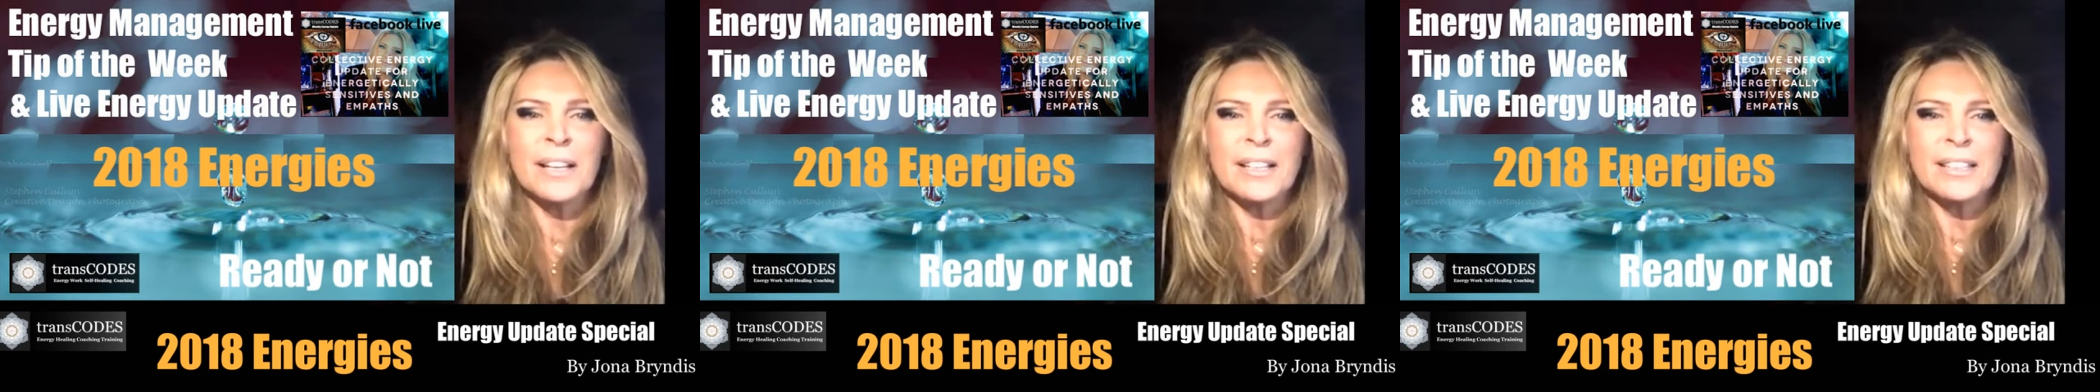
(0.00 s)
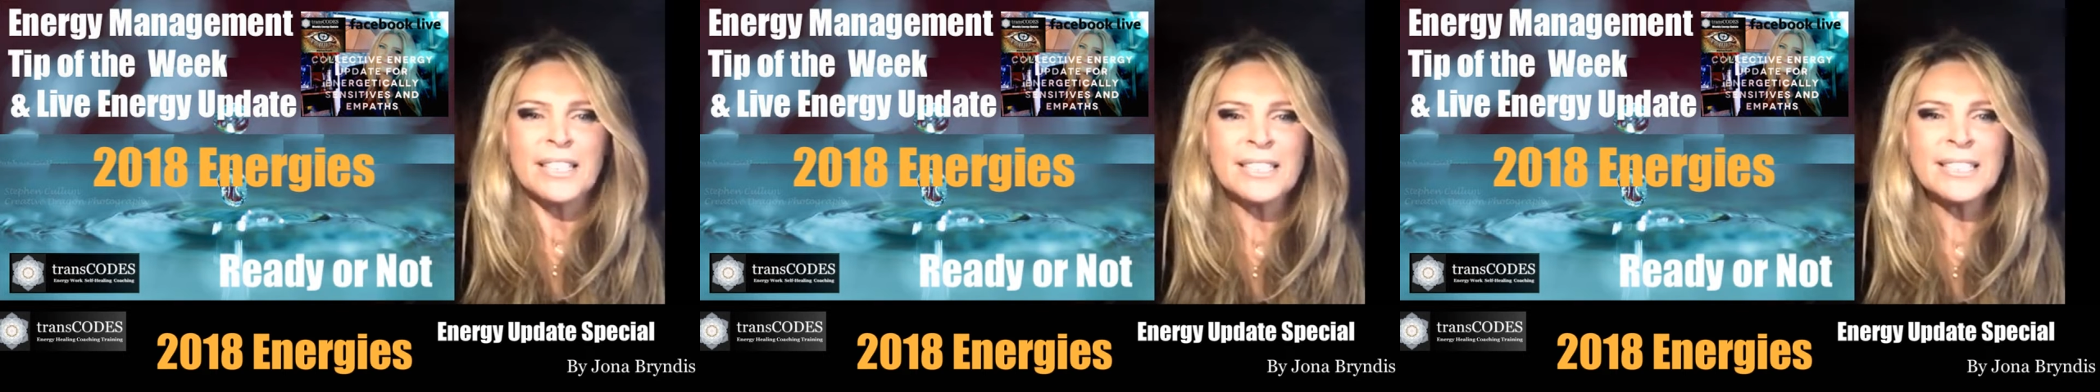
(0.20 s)

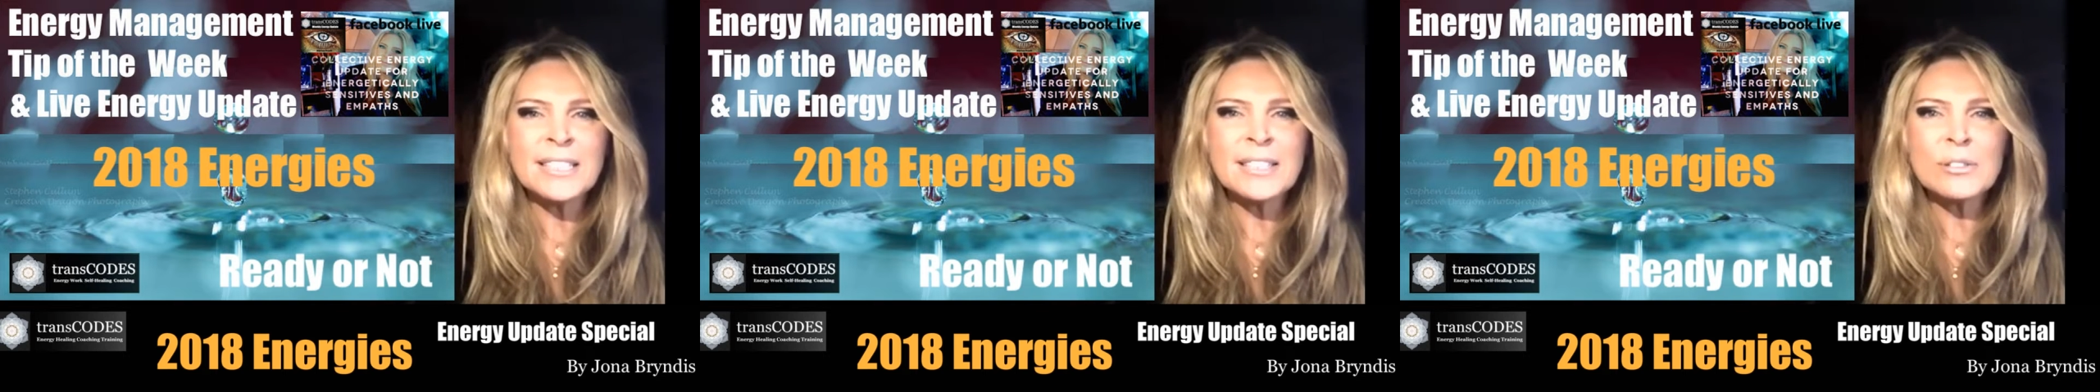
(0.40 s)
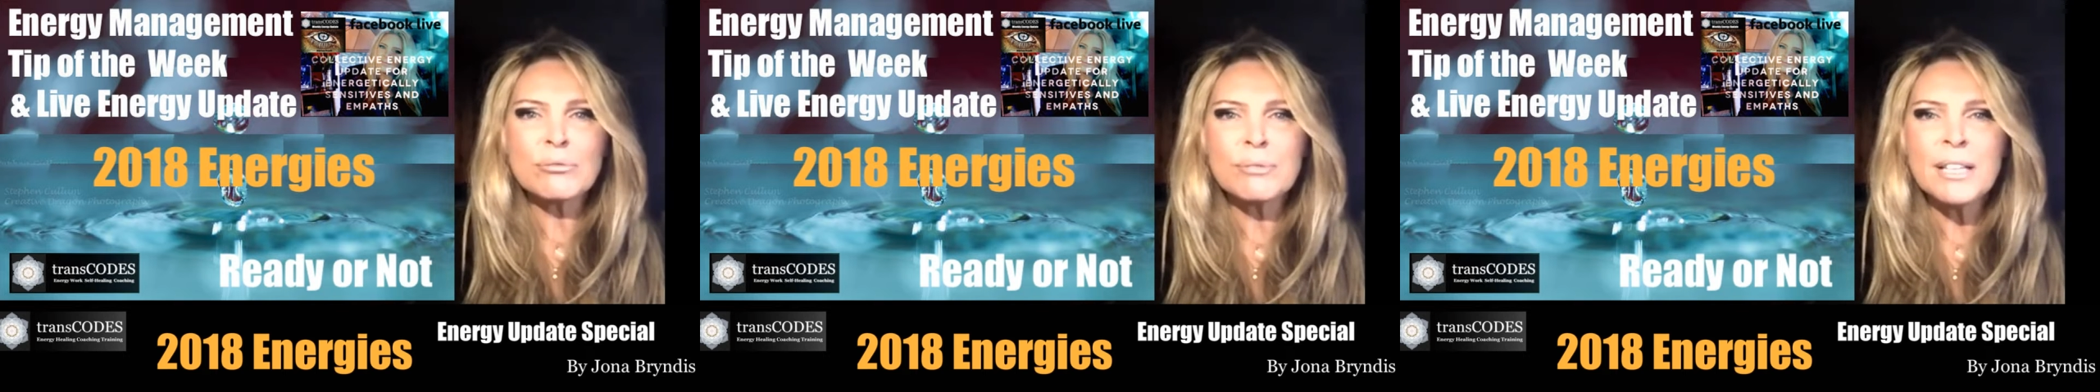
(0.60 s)
This
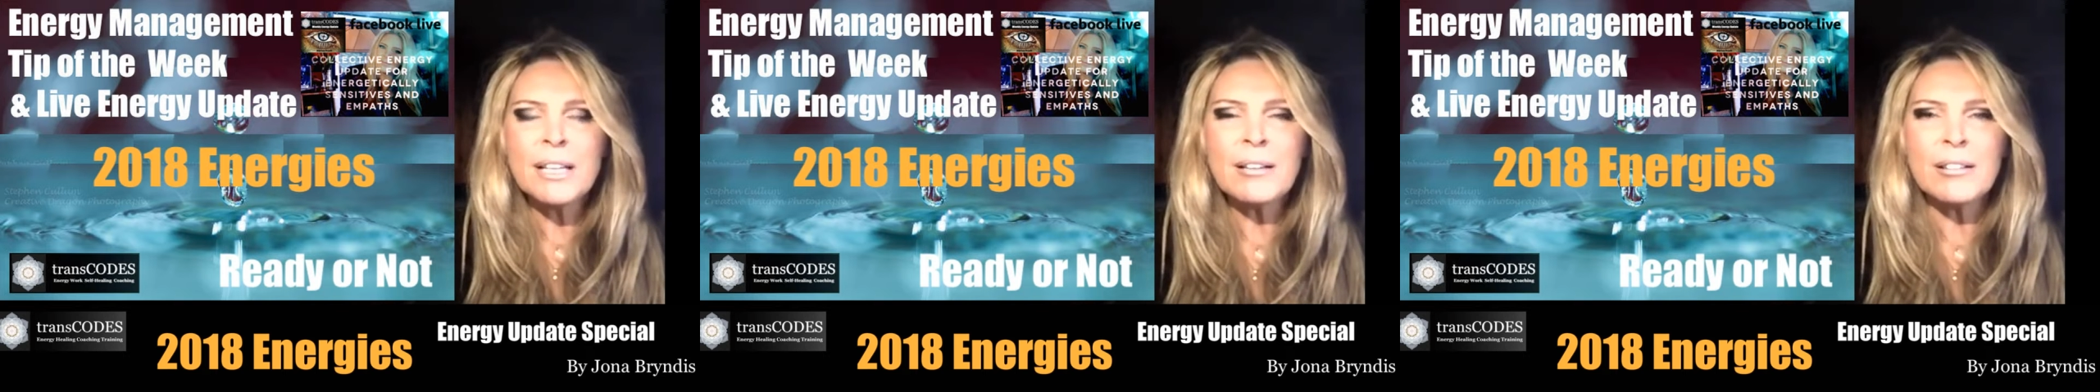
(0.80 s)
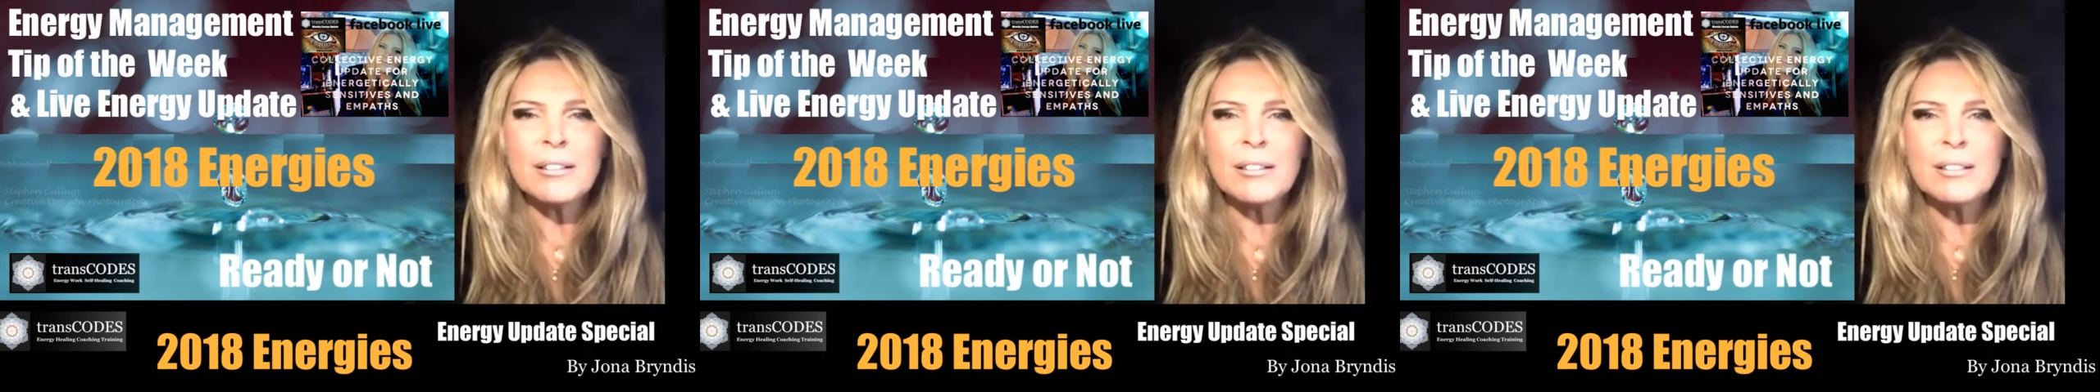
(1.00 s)
is
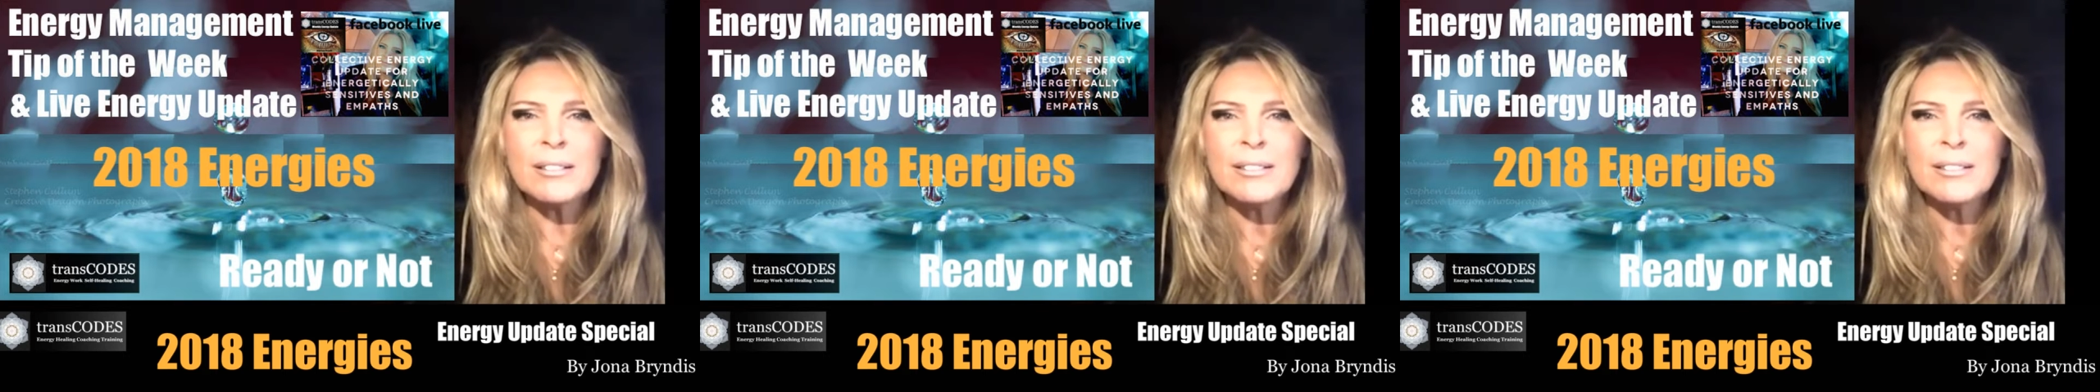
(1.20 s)
real.